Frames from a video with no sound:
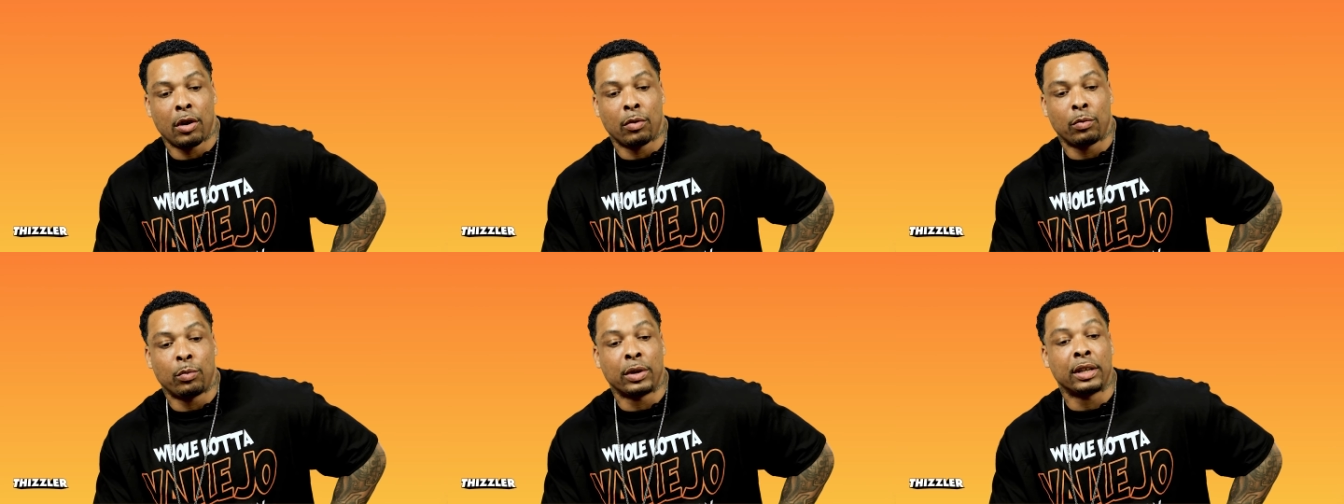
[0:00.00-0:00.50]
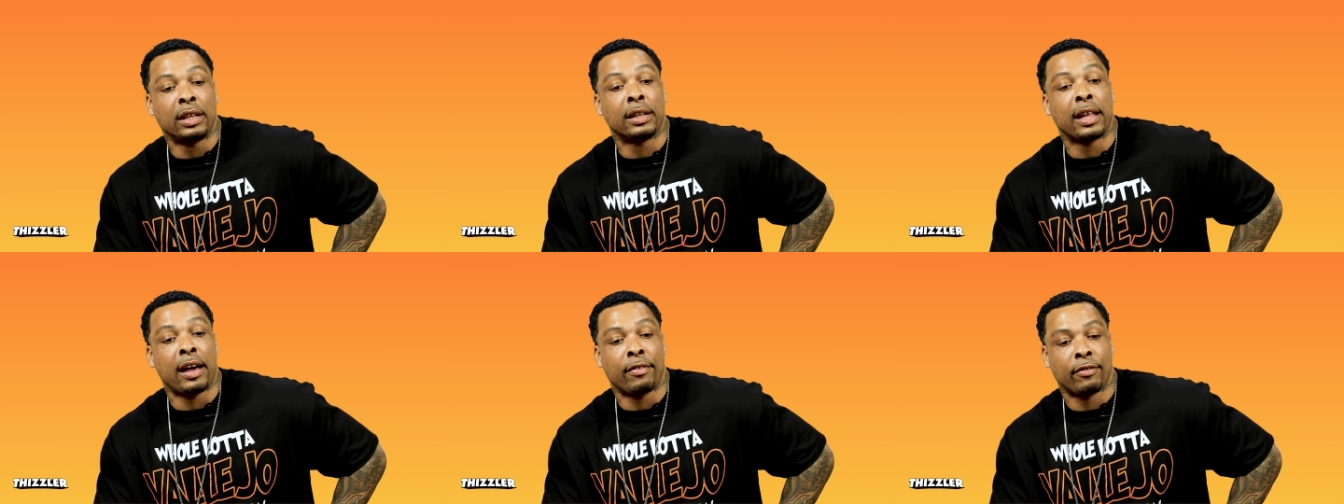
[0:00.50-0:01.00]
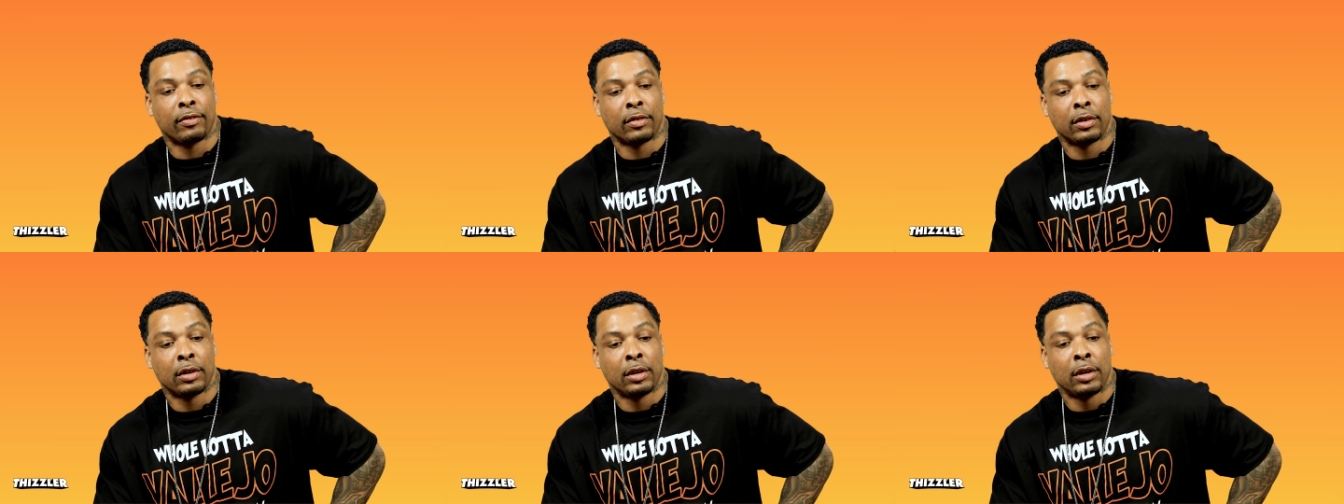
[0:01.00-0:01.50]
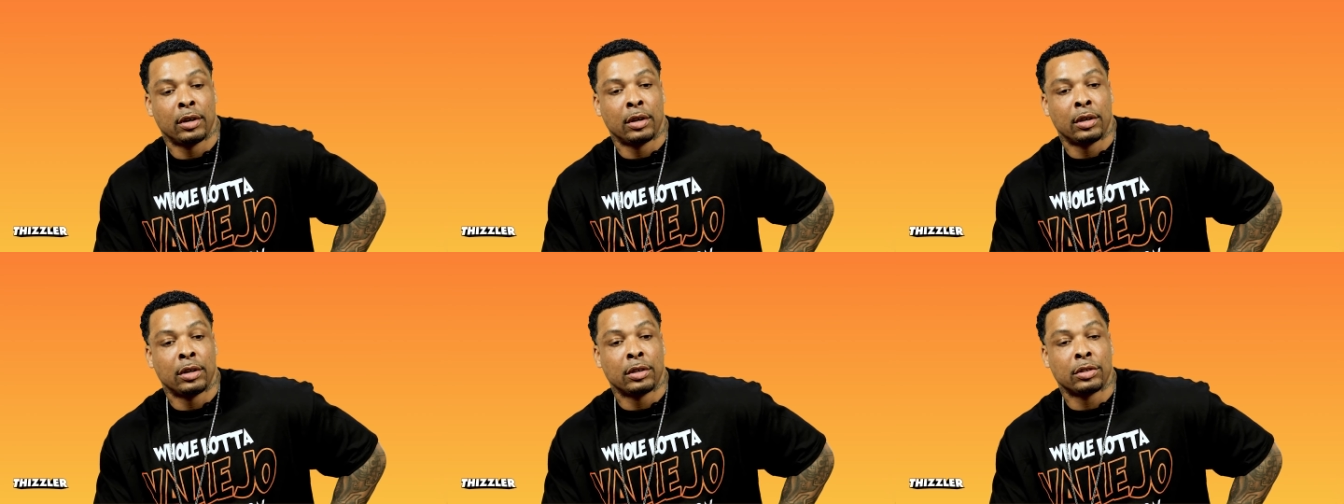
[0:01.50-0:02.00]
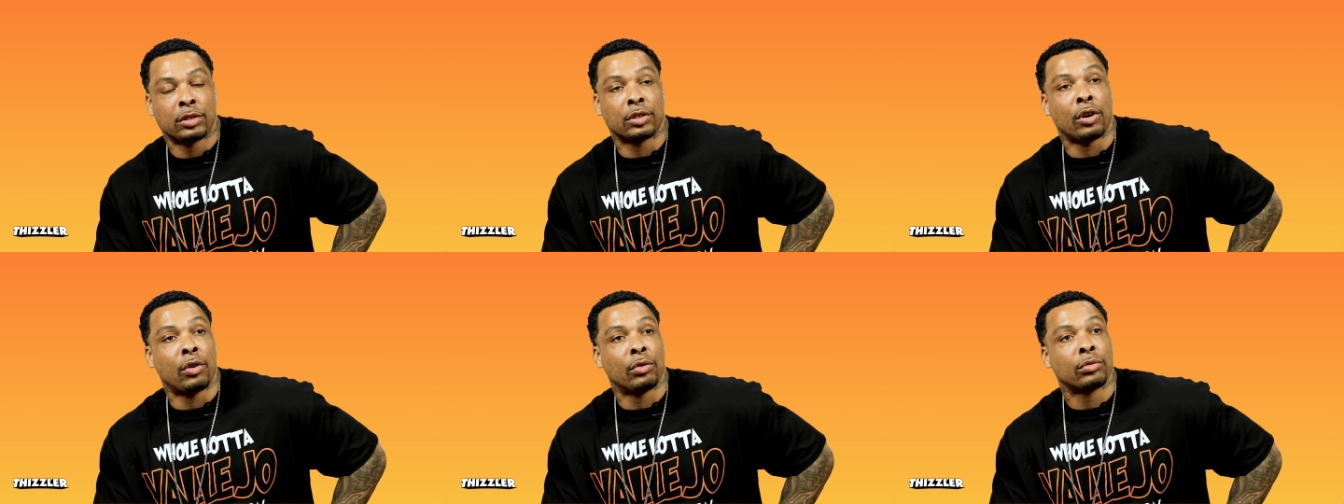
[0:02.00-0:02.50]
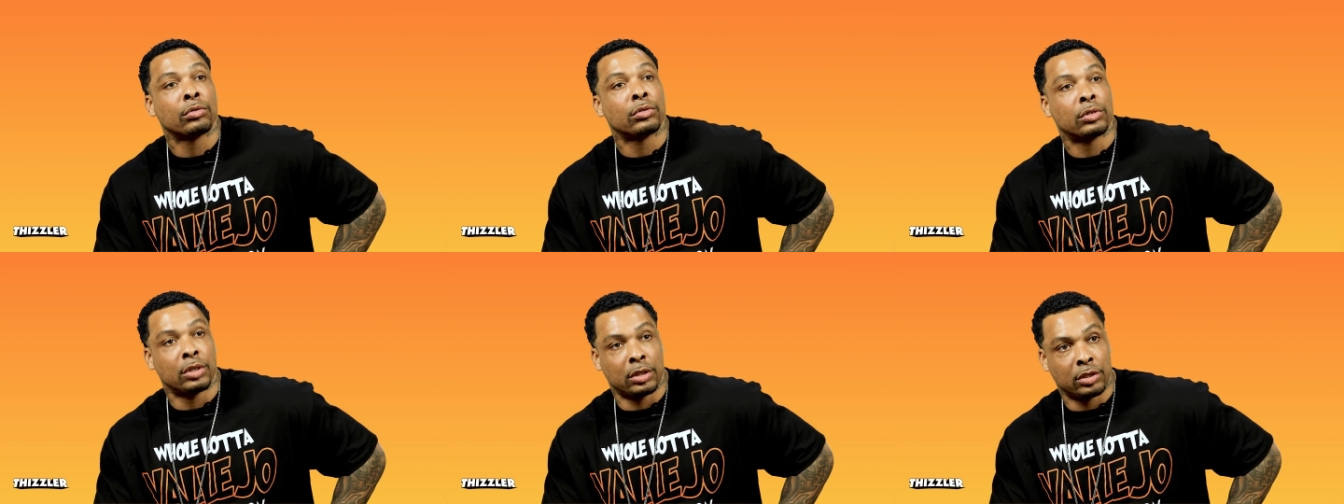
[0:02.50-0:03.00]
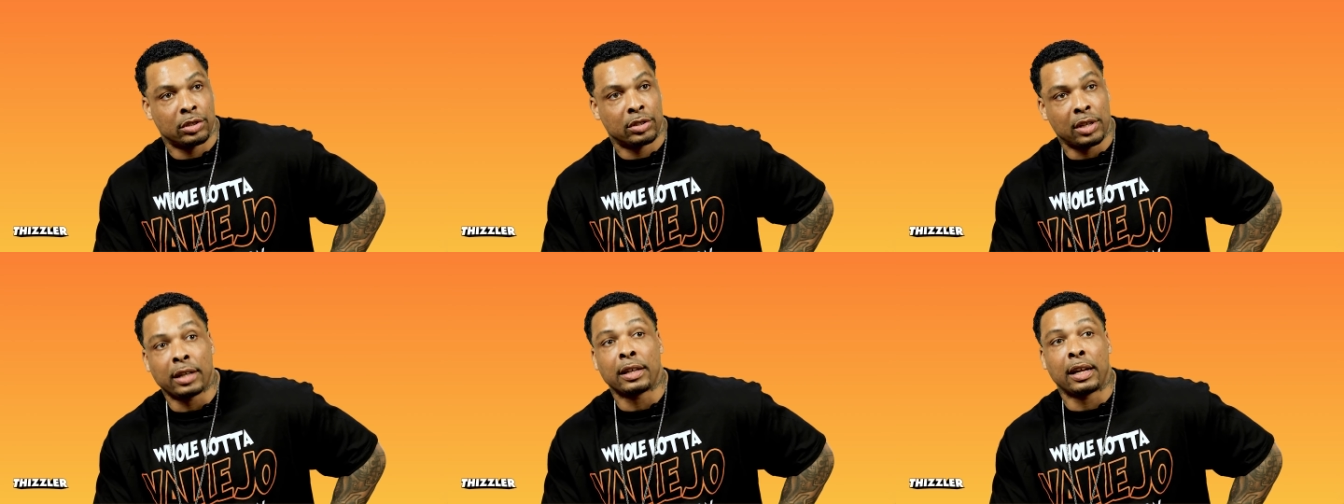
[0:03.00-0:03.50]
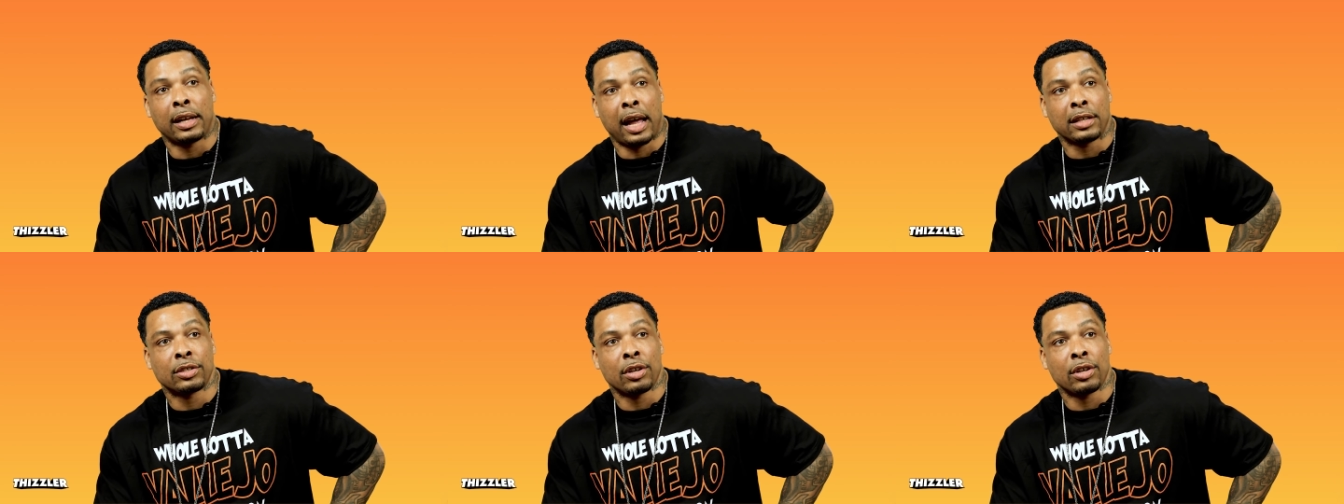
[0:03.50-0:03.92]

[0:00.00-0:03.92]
when he left to go to the Sunday night